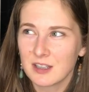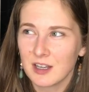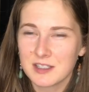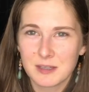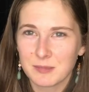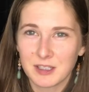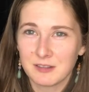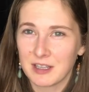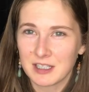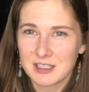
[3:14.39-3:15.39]
something
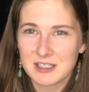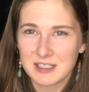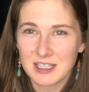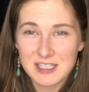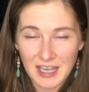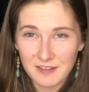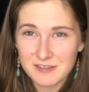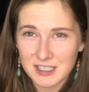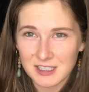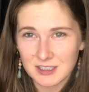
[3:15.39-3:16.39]
like it's
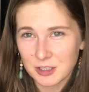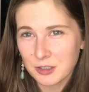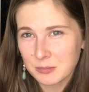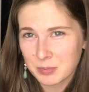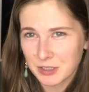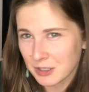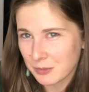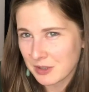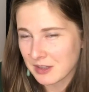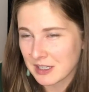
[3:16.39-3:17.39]
hefty, and you could put it
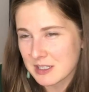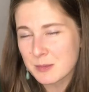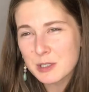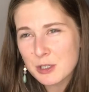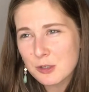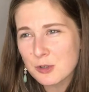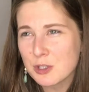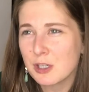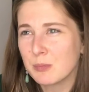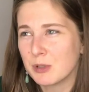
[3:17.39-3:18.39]
with like some stews, you
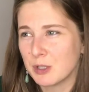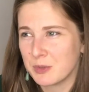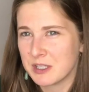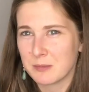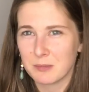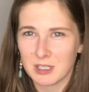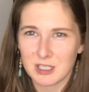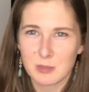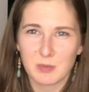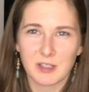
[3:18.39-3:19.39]
could put it with some
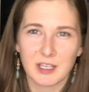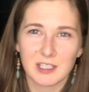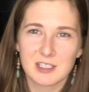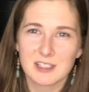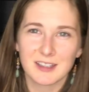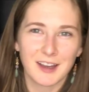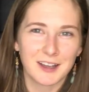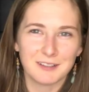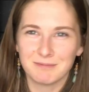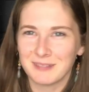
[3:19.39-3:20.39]
meats, but like it's not
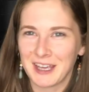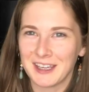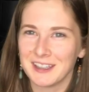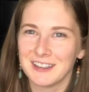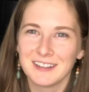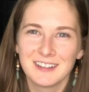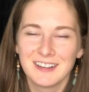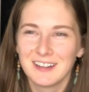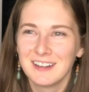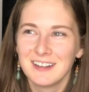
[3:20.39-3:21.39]
a
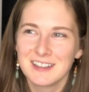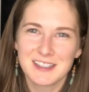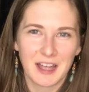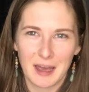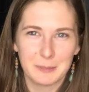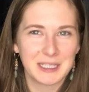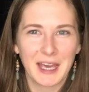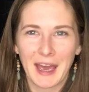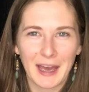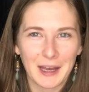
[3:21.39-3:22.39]
slab in a
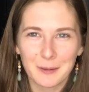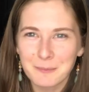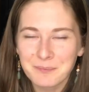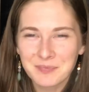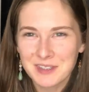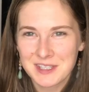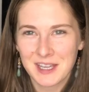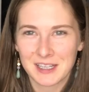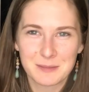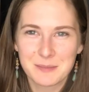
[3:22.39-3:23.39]
cab
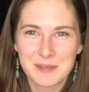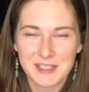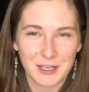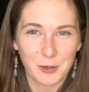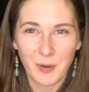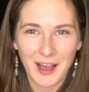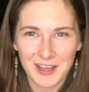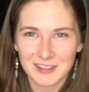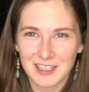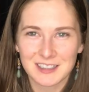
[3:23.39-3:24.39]
type style wine.
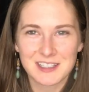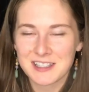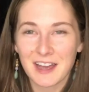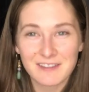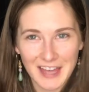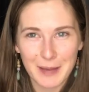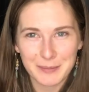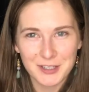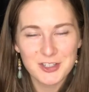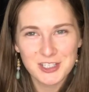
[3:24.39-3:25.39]
Like it doesn't have that
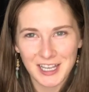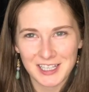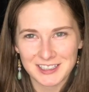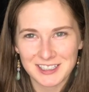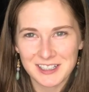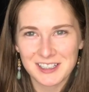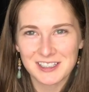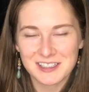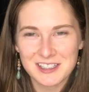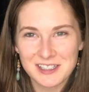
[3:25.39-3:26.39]
much tannin in it.
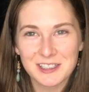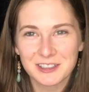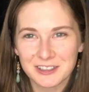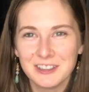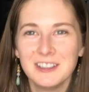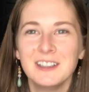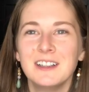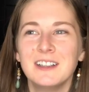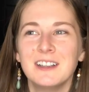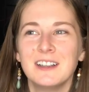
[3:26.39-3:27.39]
It's
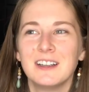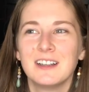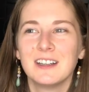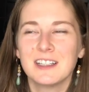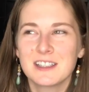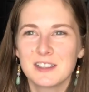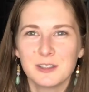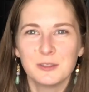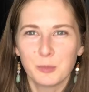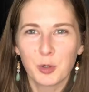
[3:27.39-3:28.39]

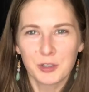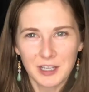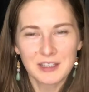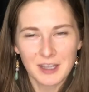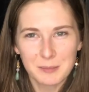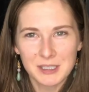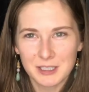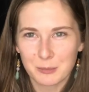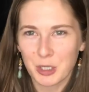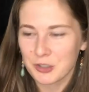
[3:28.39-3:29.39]
still more in like that
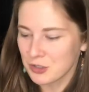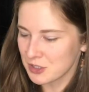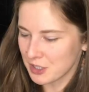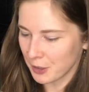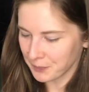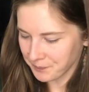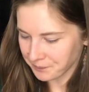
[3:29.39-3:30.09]
medium range. So